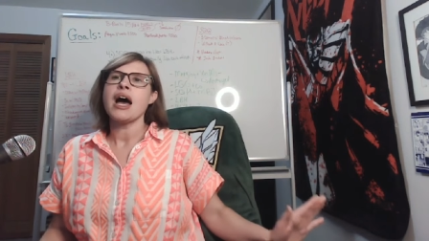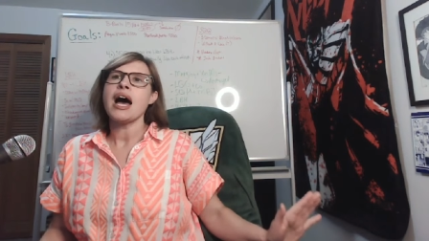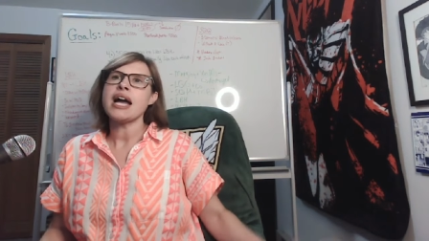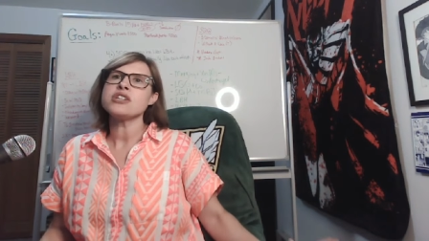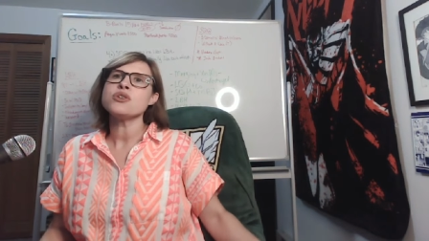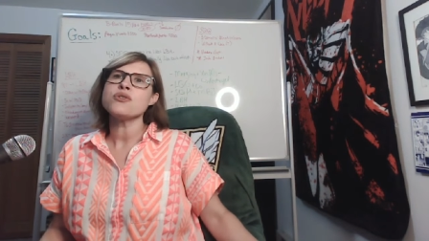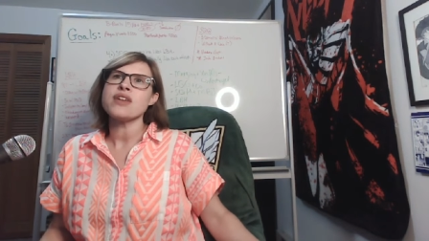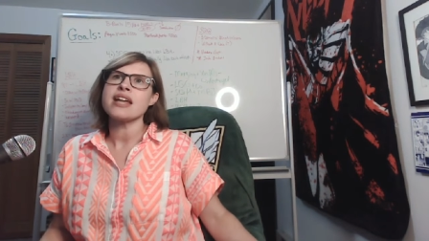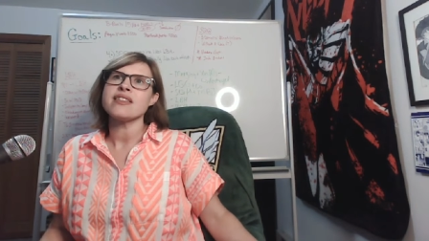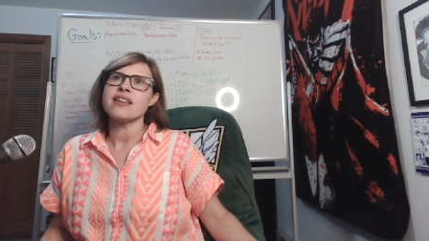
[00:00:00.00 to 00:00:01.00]
I do
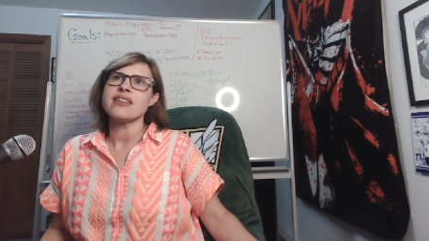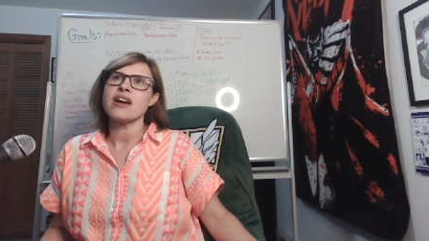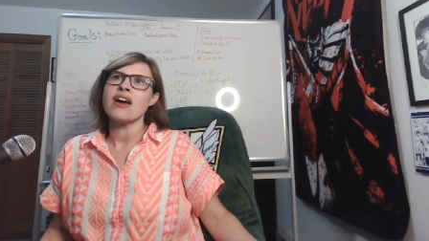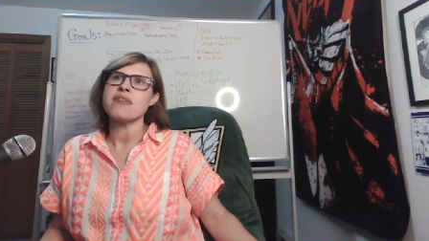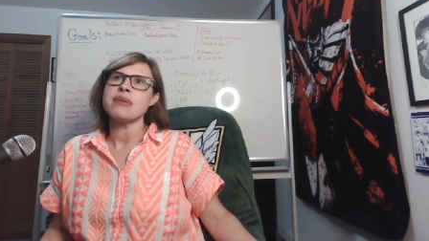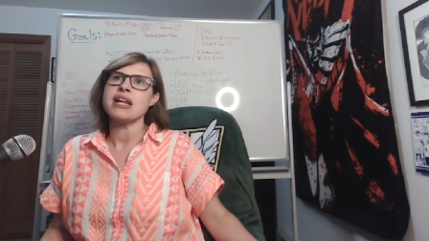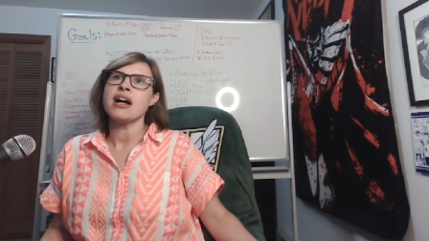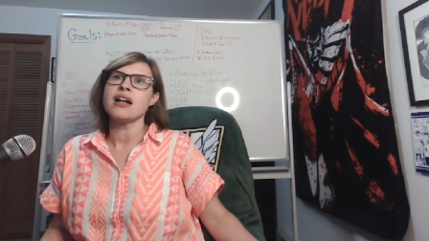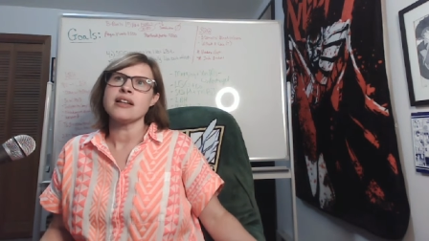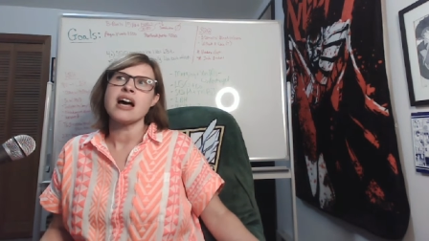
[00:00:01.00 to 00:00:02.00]
think that there have been
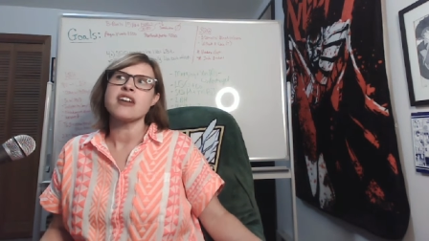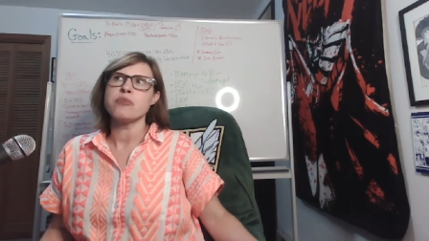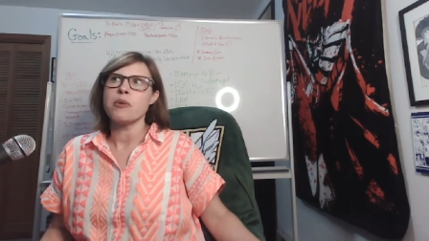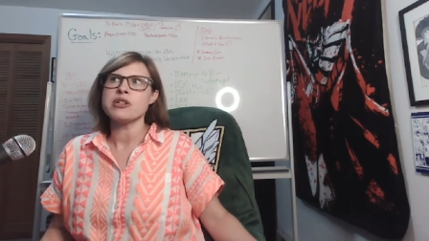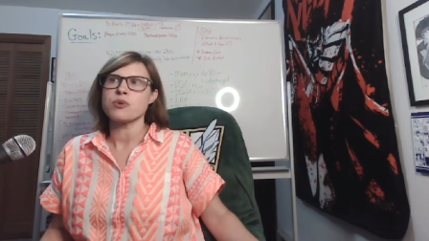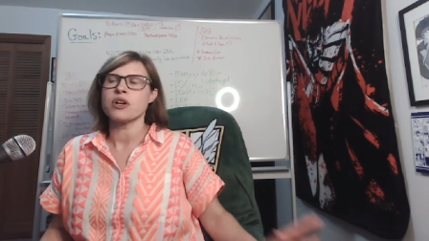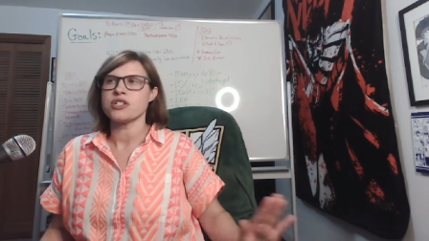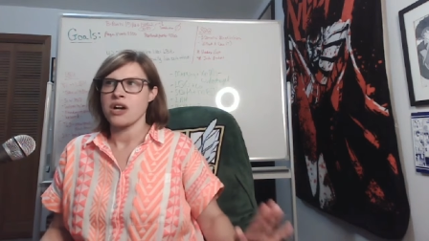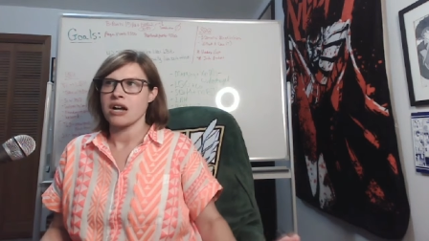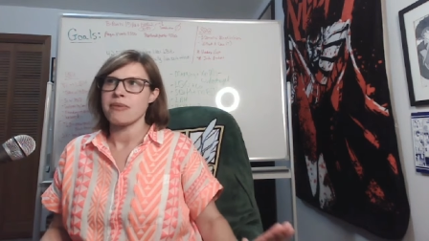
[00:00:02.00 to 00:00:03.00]
a lot of moments we're going to
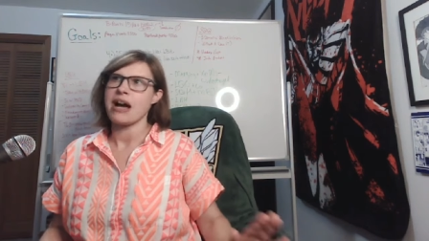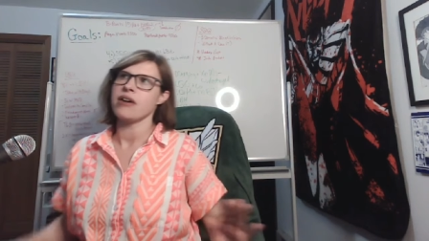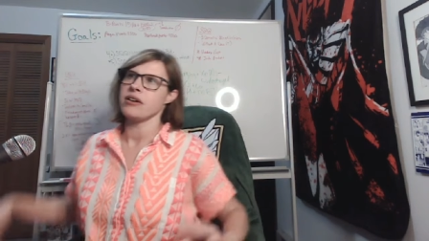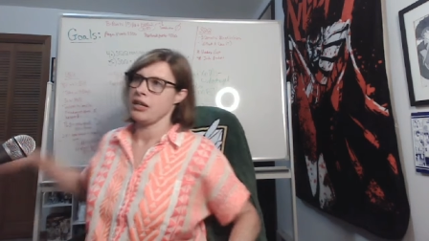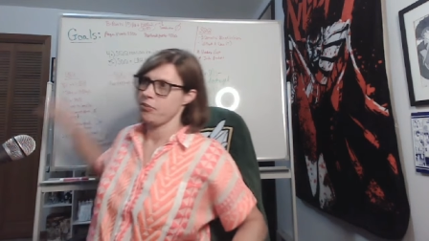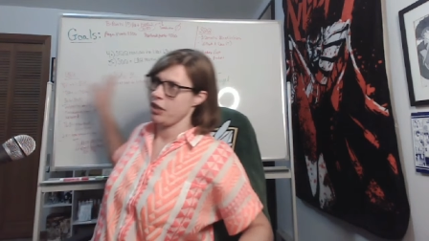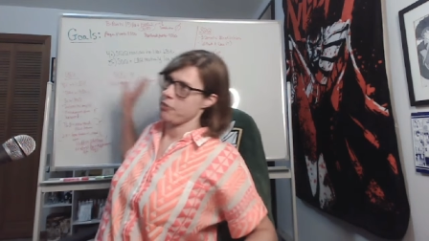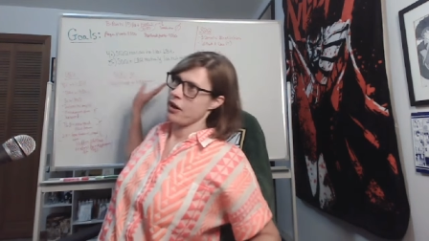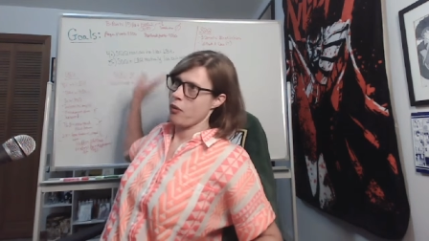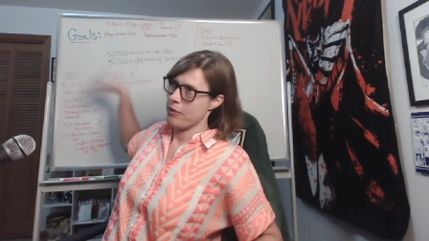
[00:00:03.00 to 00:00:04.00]
talk about and put up
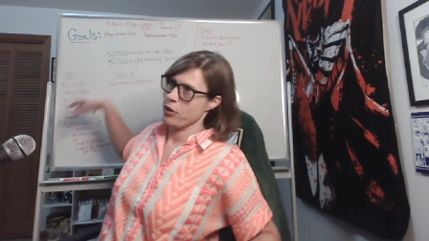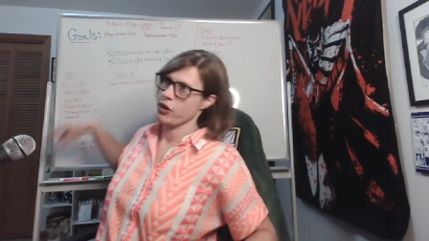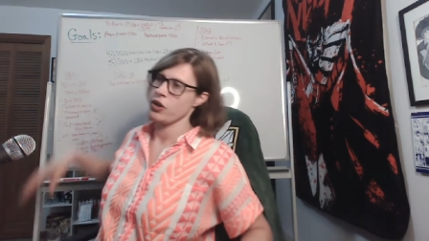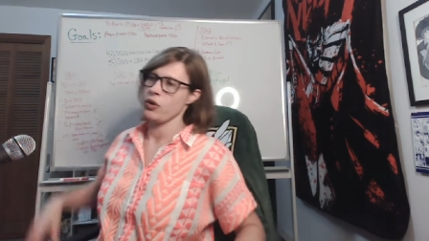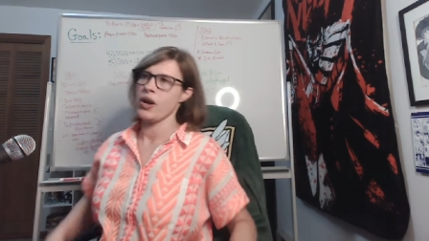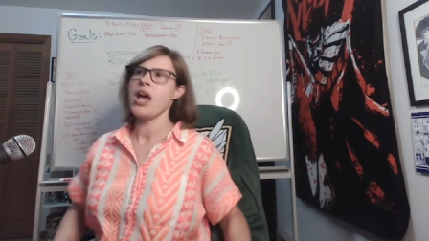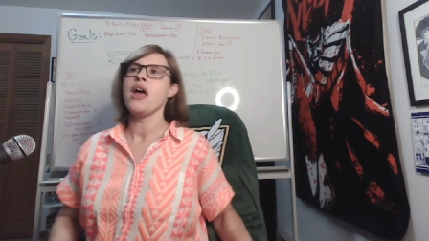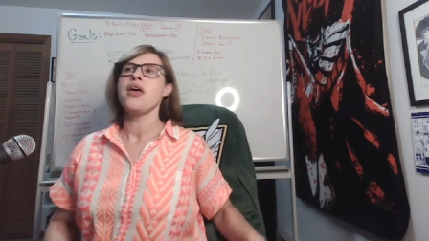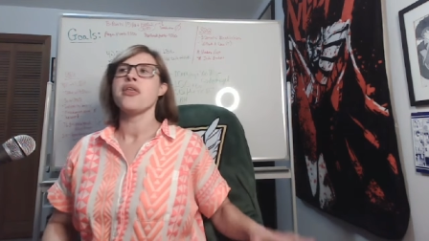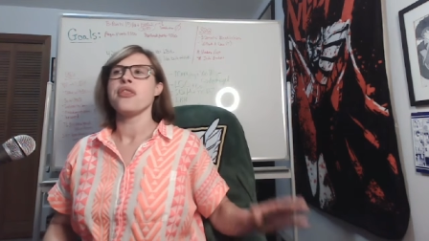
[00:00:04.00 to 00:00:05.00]
here on Whiteboard Coon
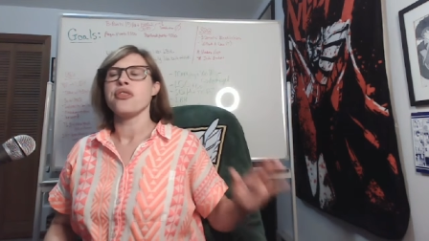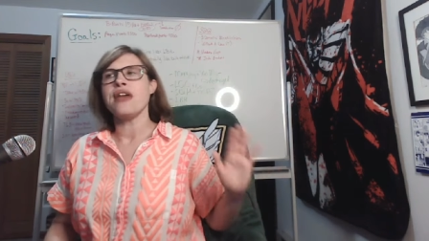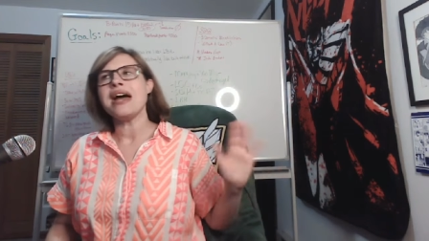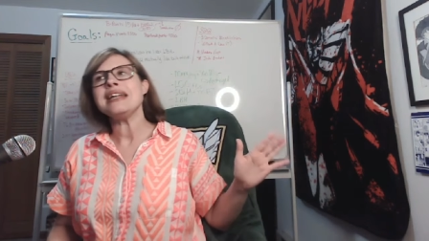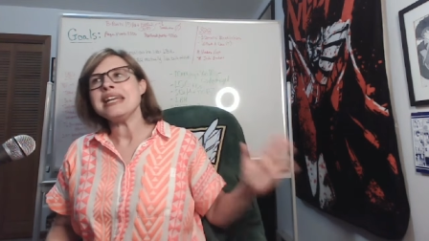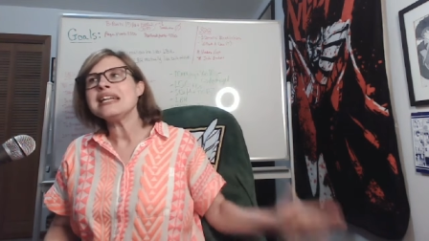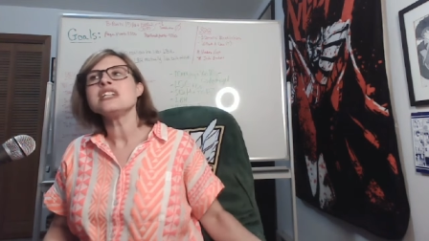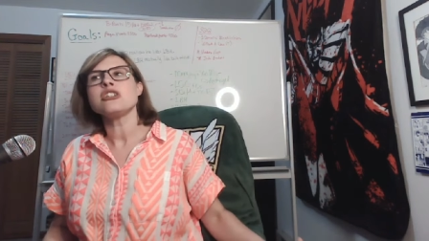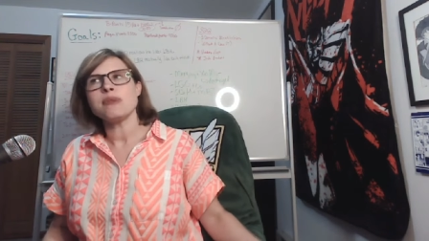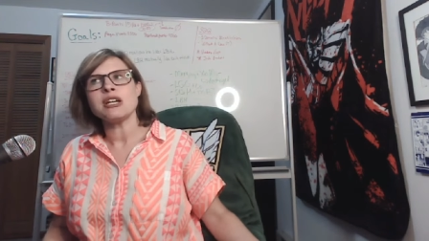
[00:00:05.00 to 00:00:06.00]
that
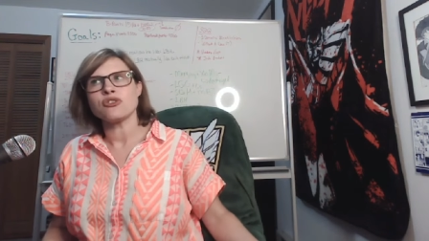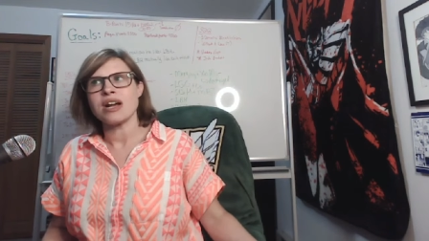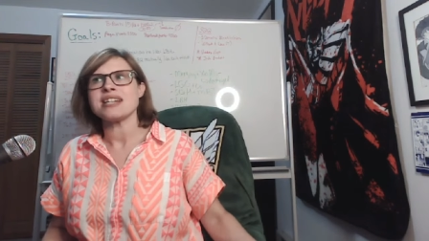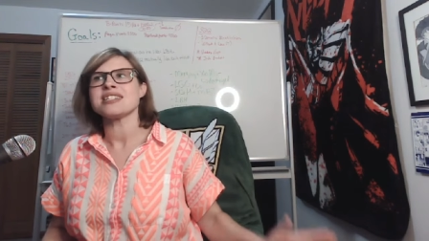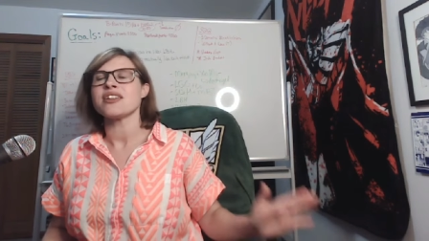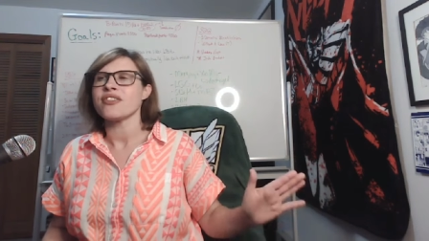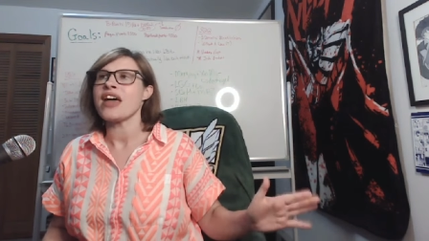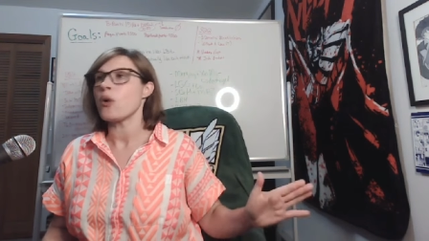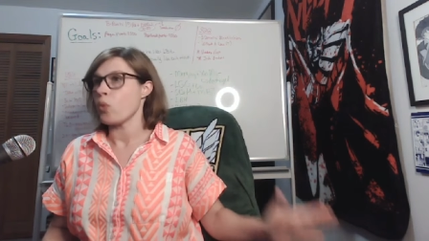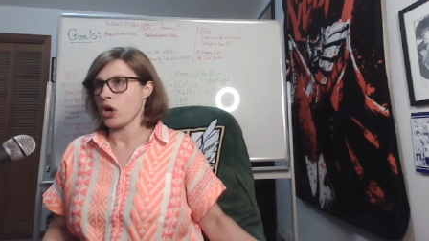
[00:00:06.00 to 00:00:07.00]
needed to be addressed
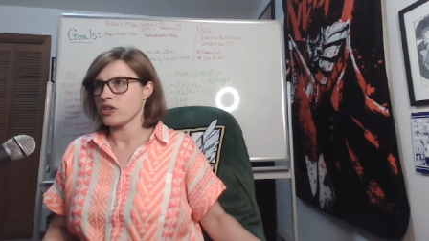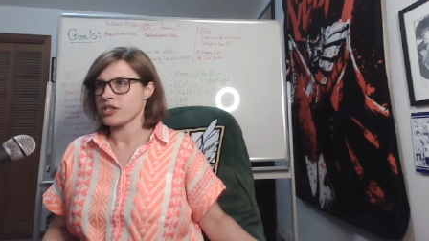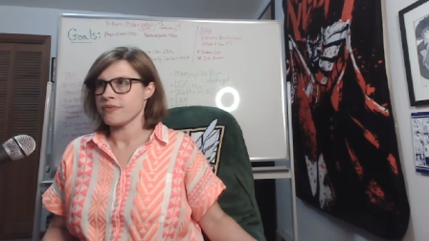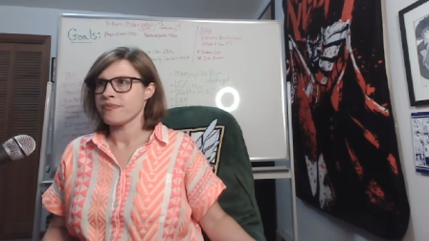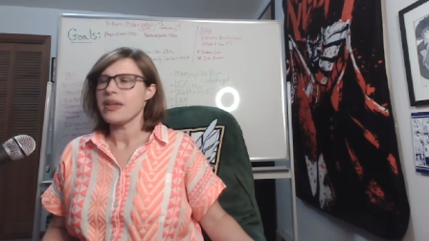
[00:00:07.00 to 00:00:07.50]
that weren't.